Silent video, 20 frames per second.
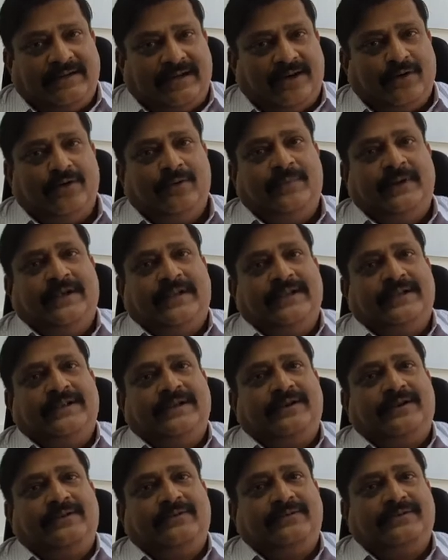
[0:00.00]

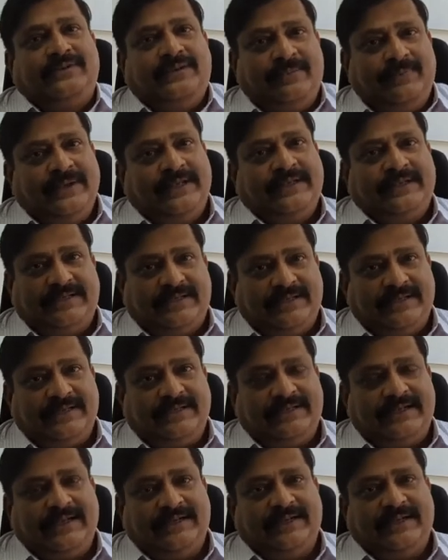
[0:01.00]
augmentation to GPS
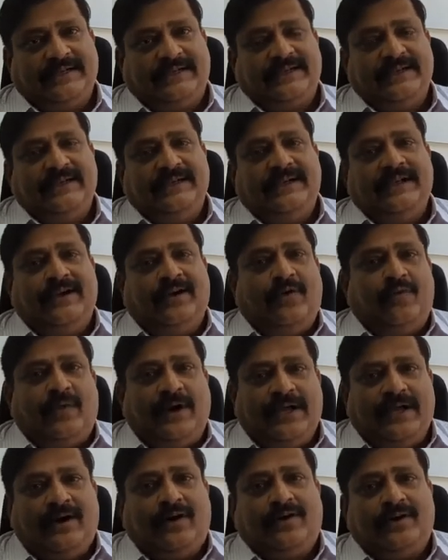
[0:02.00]
signals.
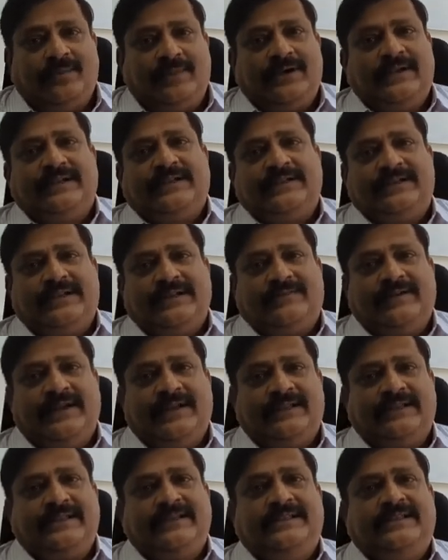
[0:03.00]
Why augmentation is
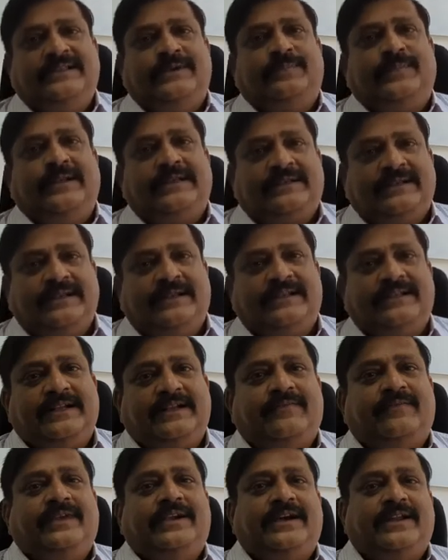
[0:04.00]
required is that GPS signal
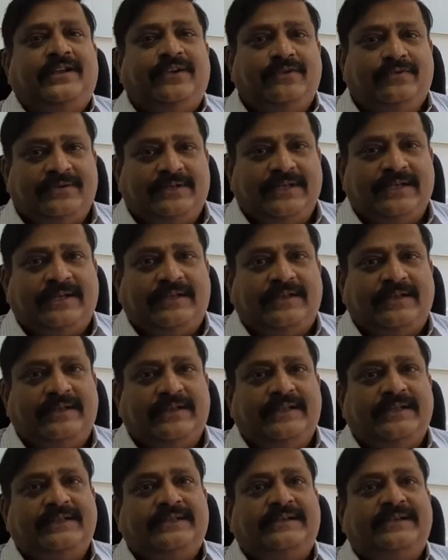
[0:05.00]
that we are using
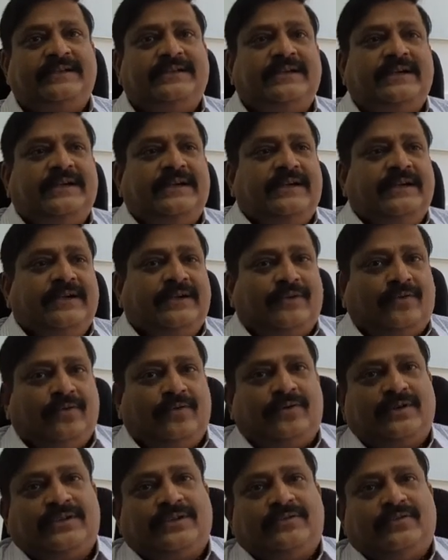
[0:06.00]
is a
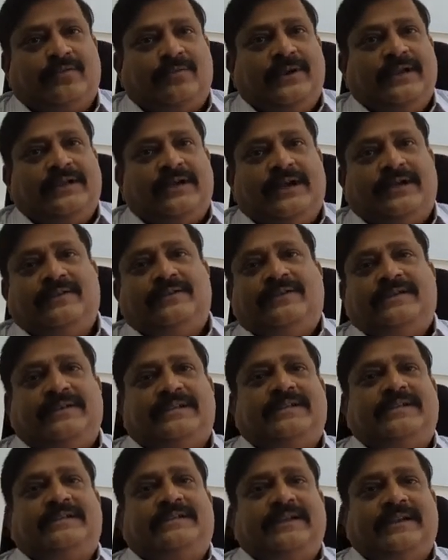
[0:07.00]

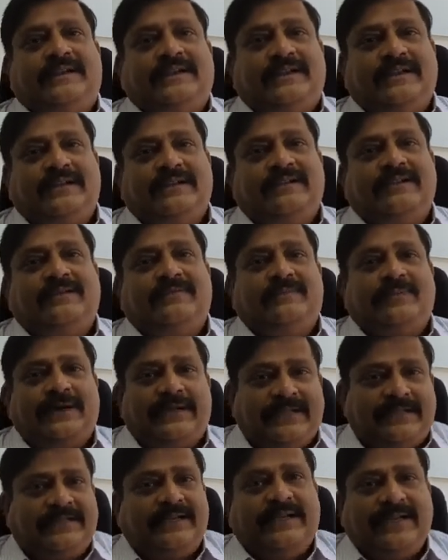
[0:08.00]
coarse/acquisition signal.
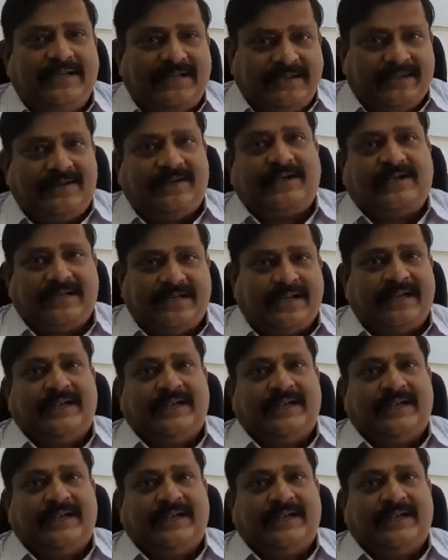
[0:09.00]
Per se, it is not